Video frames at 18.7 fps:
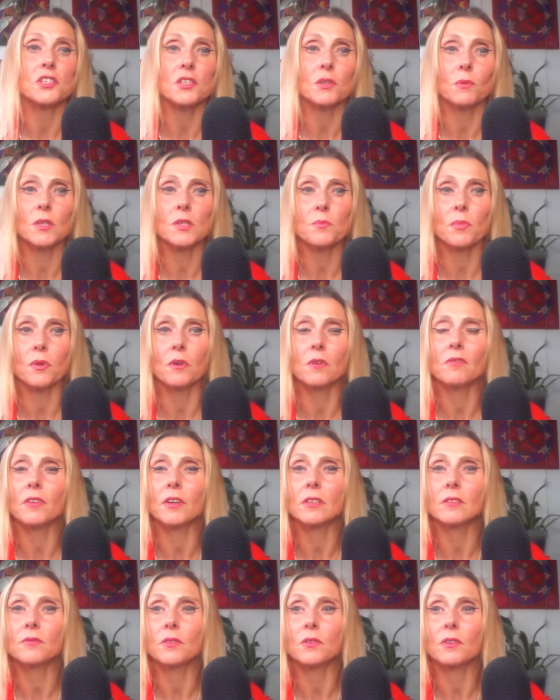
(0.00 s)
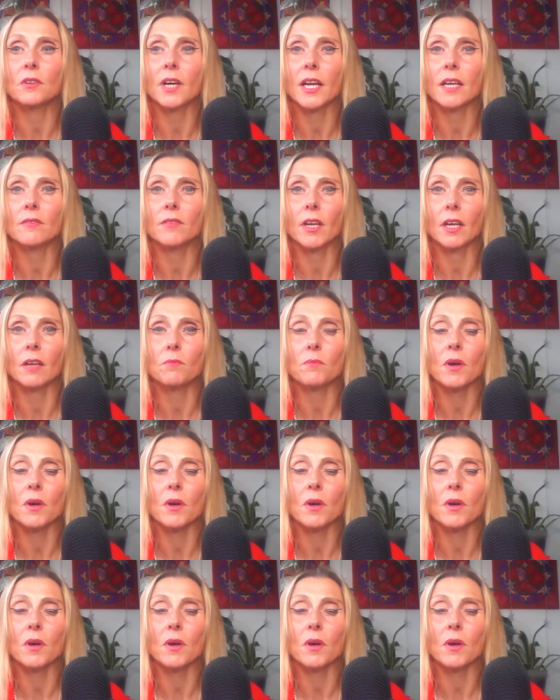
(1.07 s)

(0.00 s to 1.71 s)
so it's perfect for having